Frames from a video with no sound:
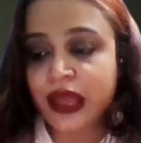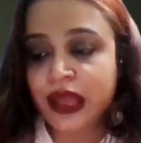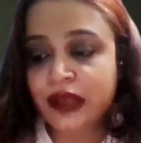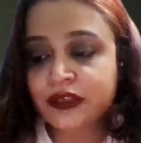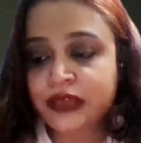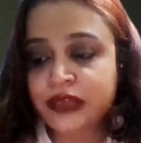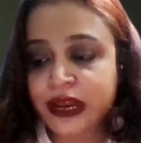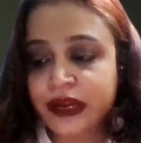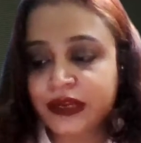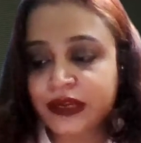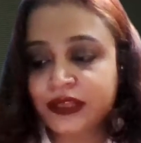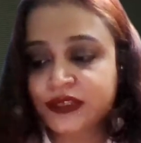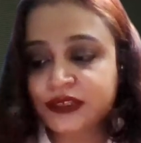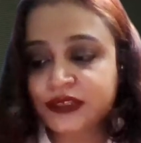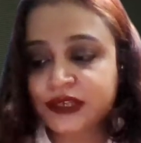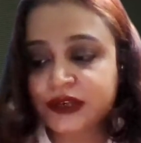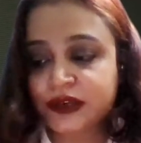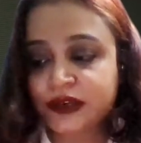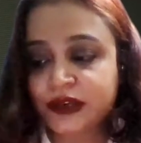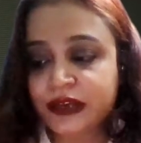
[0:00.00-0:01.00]
scientists
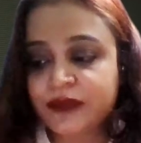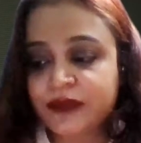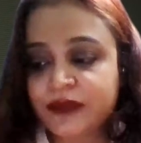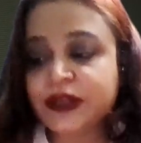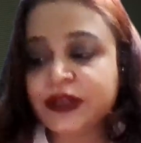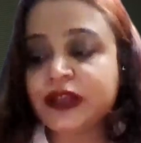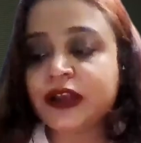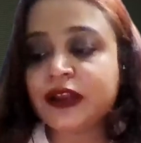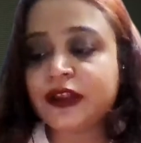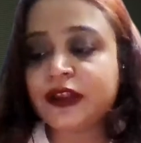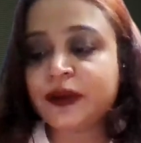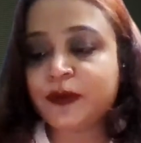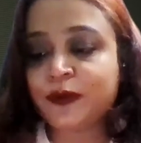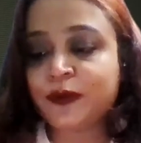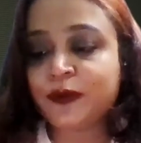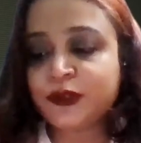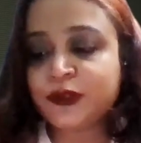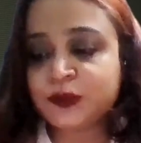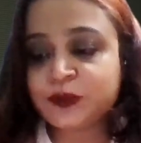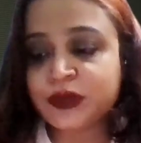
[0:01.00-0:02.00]
and relevant career
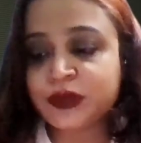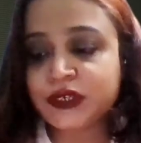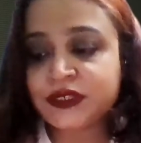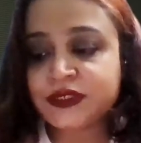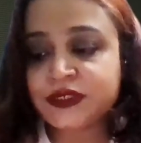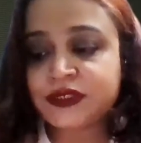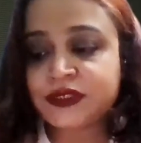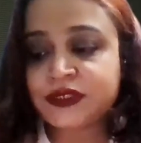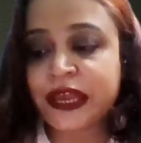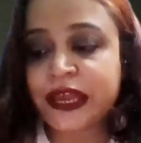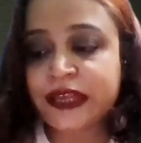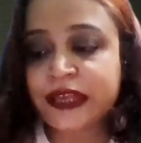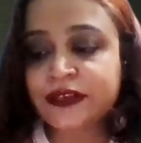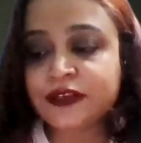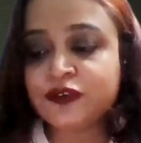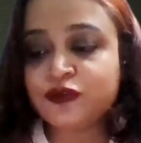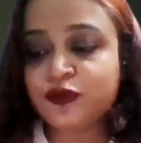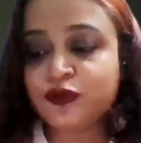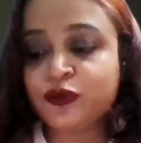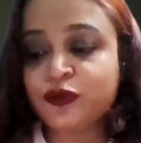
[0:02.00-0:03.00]
prospects is likely
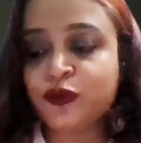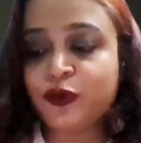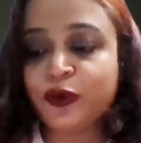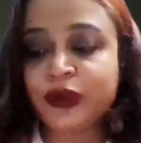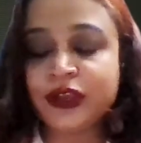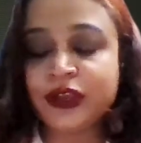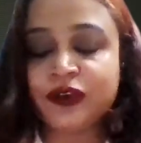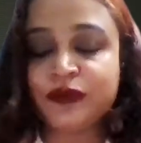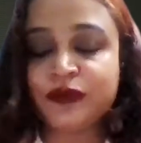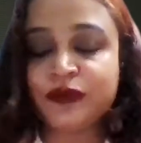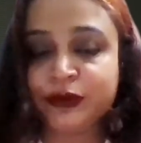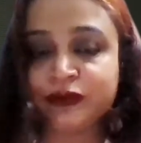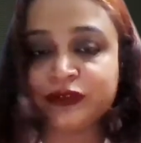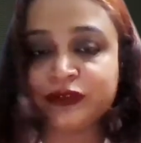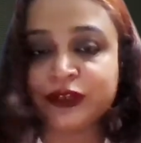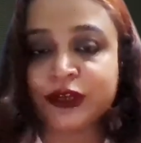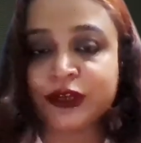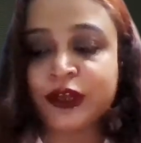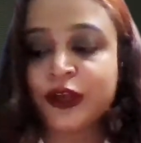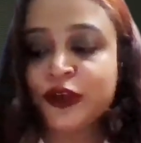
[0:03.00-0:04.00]
to grow in
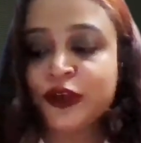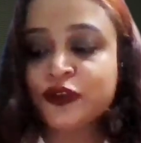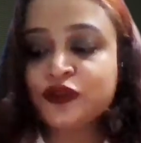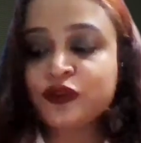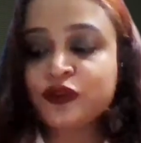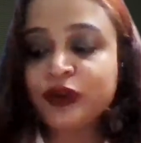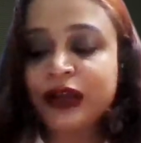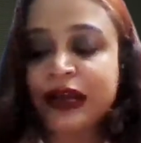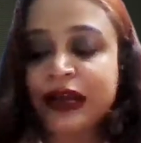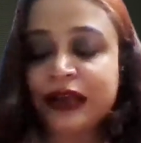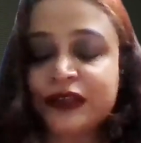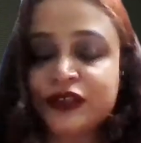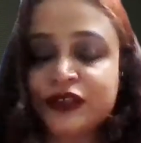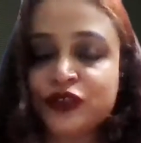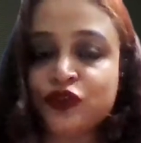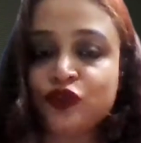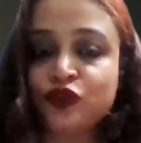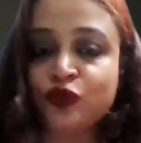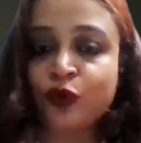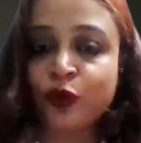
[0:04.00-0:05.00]
future. So guys,
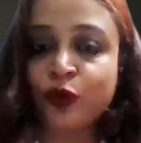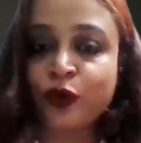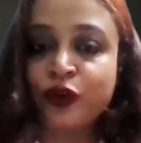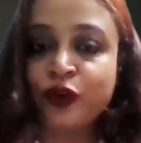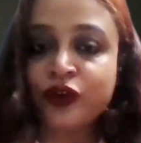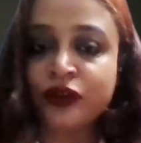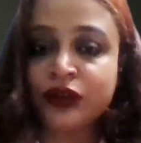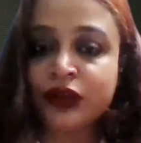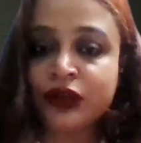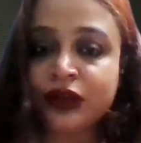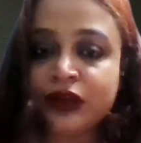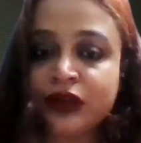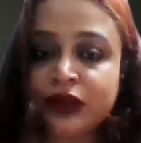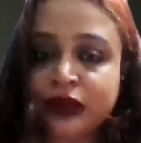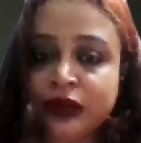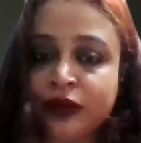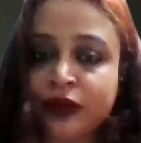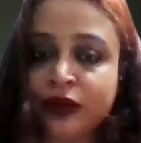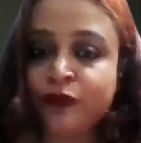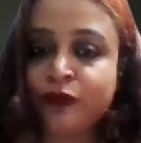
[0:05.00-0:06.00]
don't
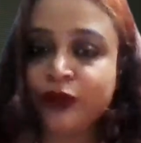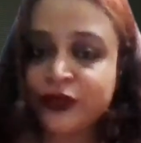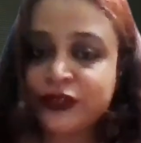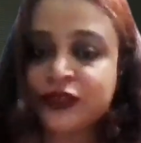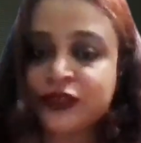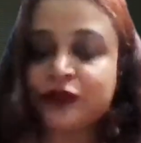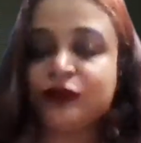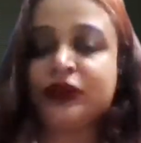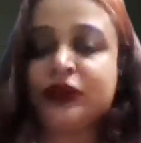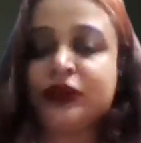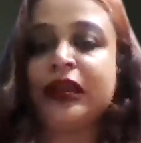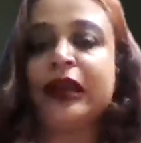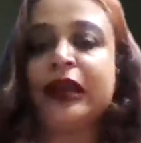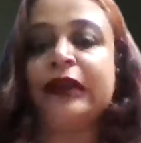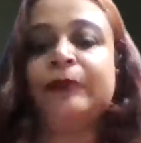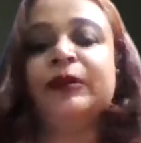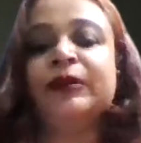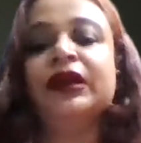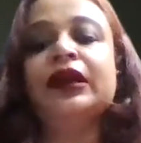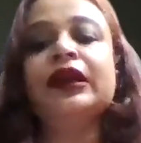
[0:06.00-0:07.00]
waste your
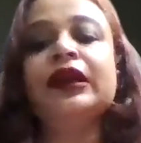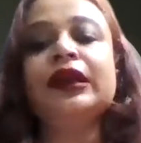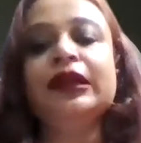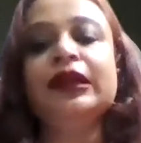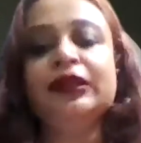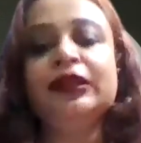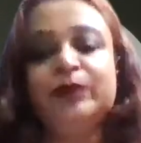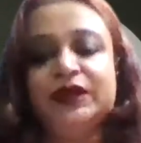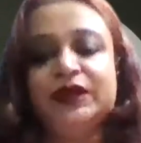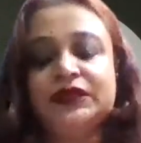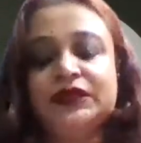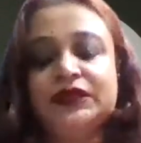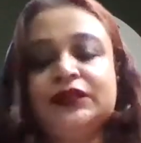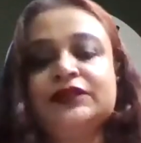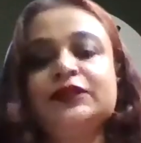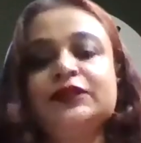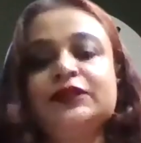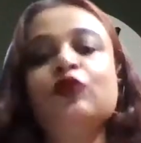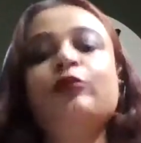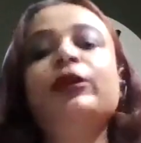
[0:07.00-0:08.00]
time. In PCS
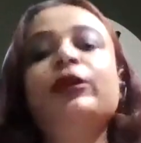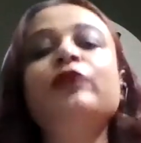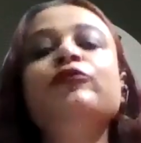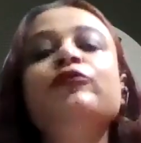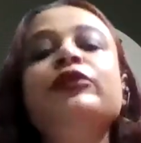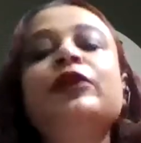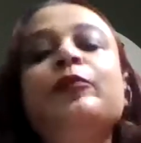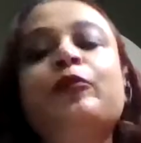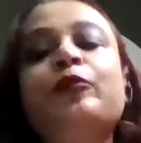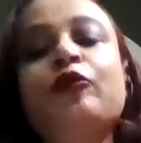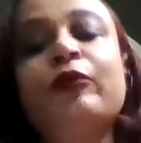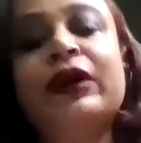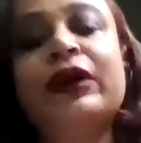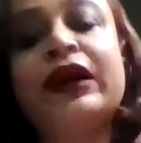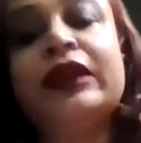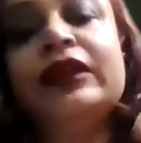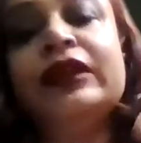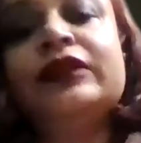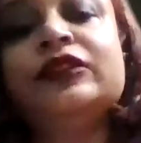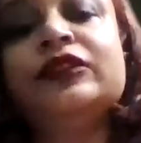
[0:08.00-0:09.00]
Global, we are
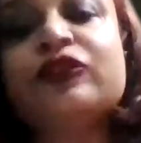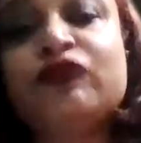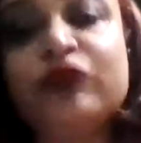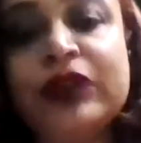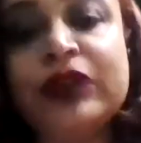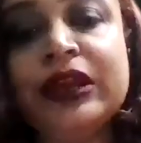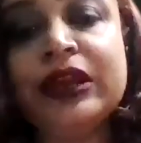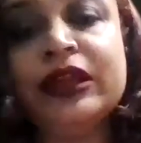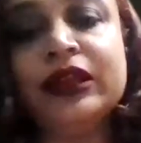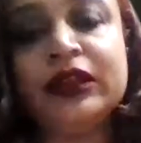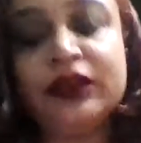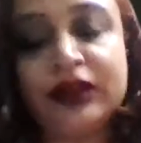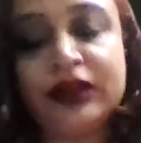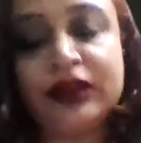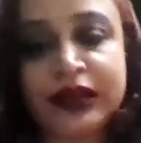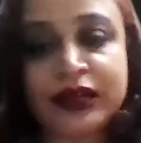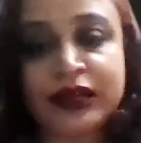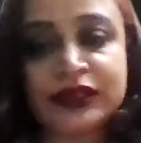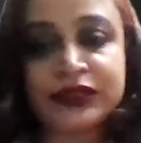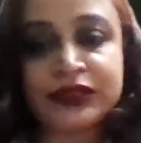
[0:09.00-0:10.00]
providing the training in
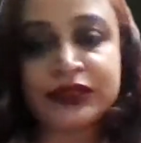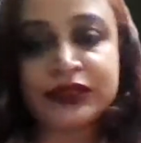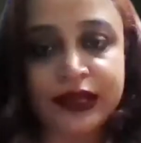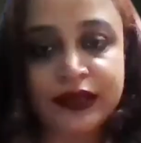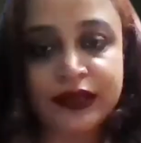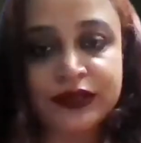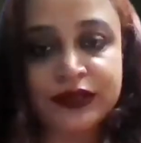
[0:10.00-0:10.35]
data science.